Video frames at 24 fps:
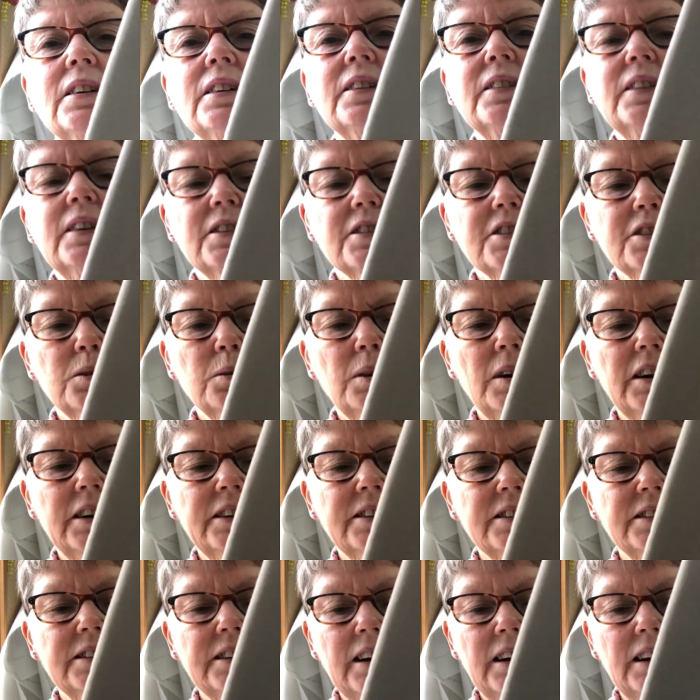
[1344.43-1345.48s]
that's
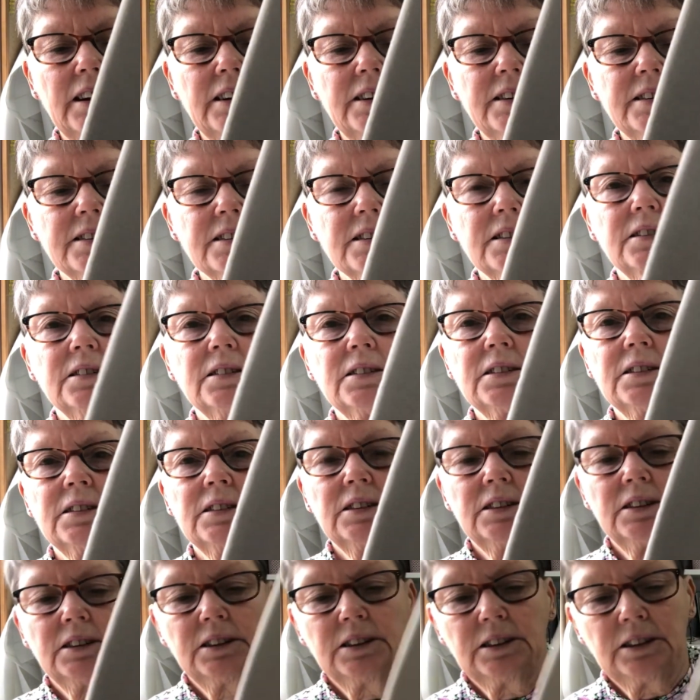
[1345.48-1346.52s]
quite a nice,
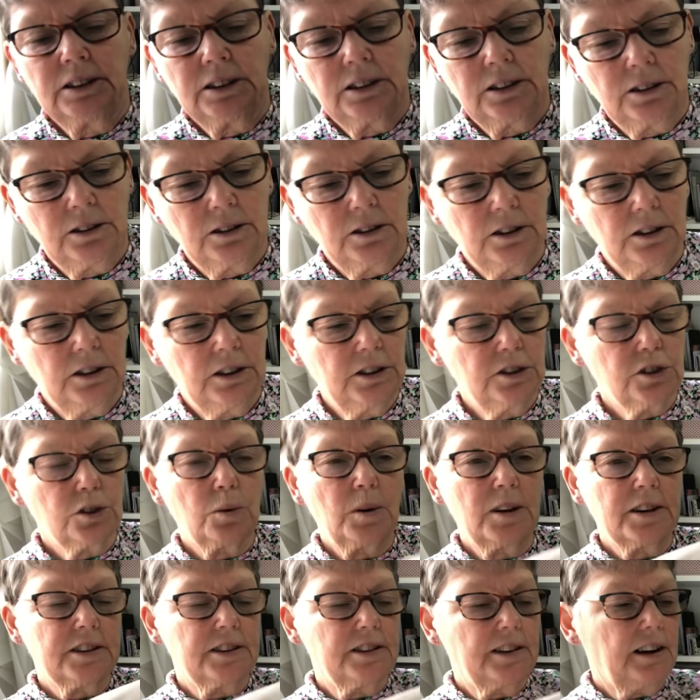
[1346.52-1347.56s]
it's
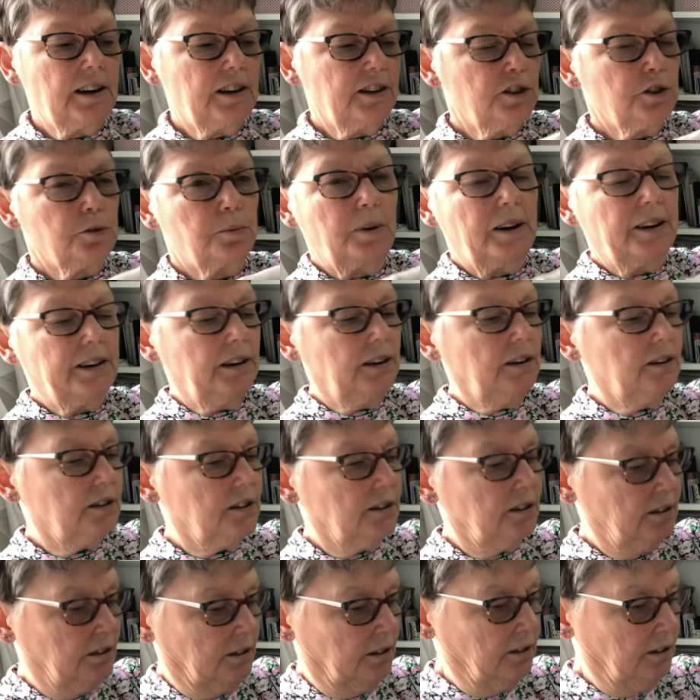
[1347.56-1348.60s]
quite a nice weight.
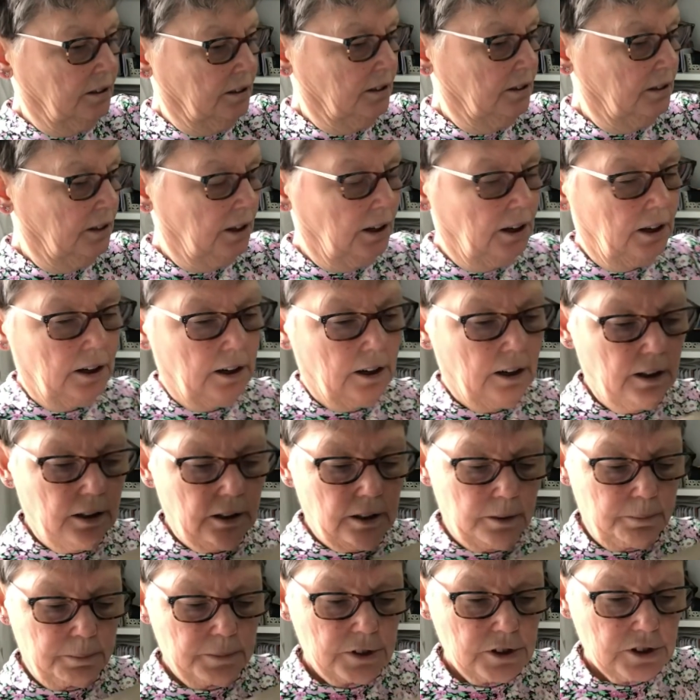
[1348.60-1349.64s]

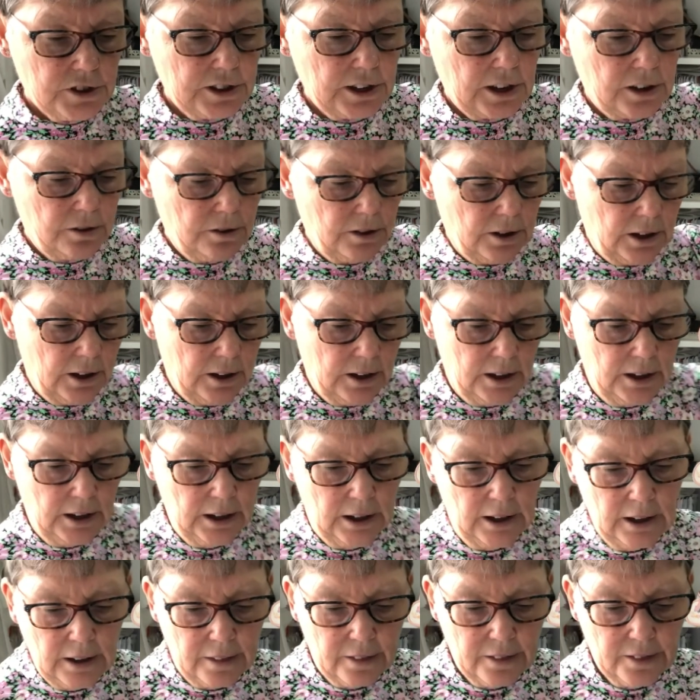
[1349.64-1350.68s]
So
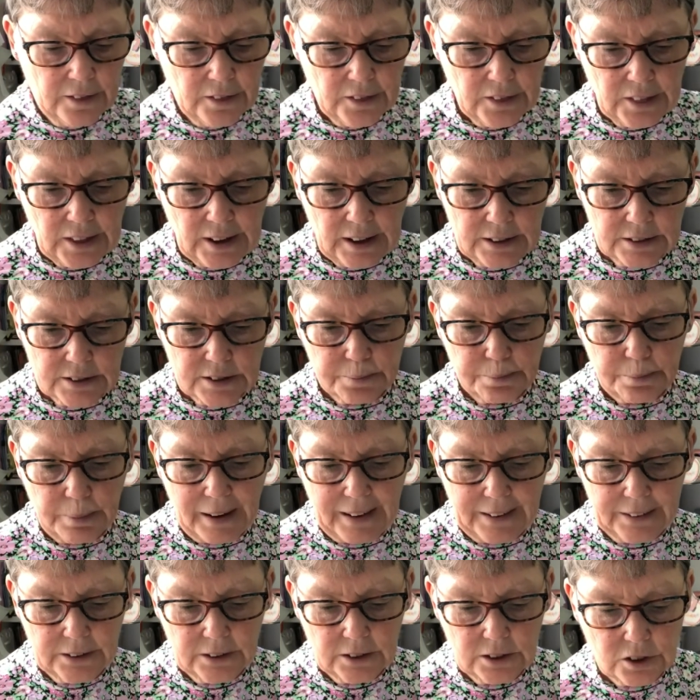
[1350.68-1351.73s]
that's
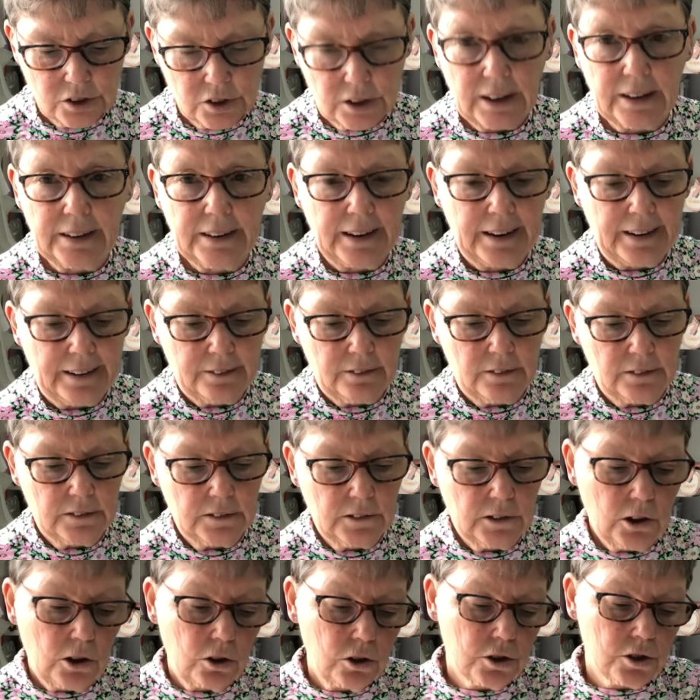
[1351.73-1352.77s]
patterns
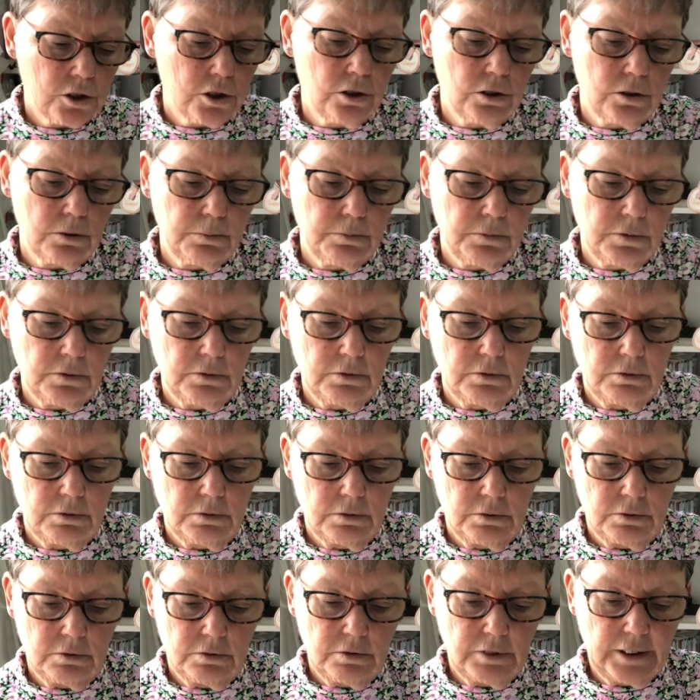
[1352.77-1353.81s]
cut up
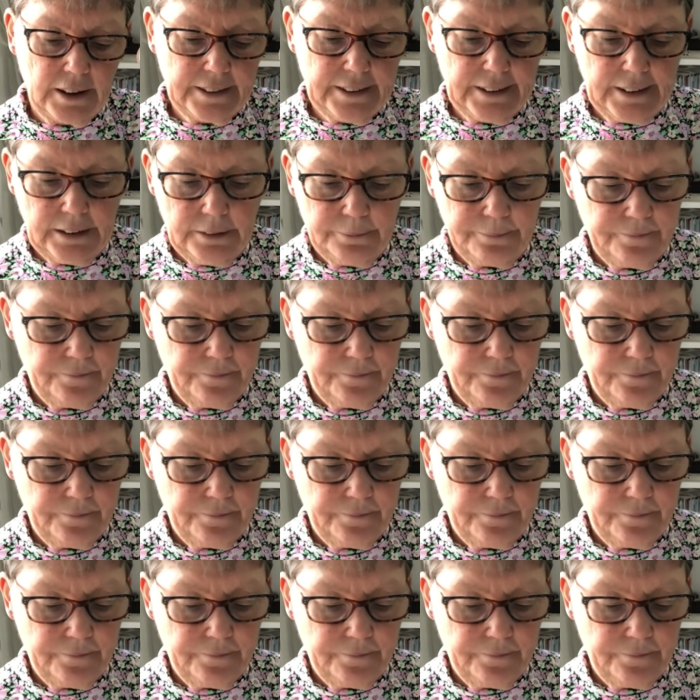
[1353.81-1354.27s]
ready.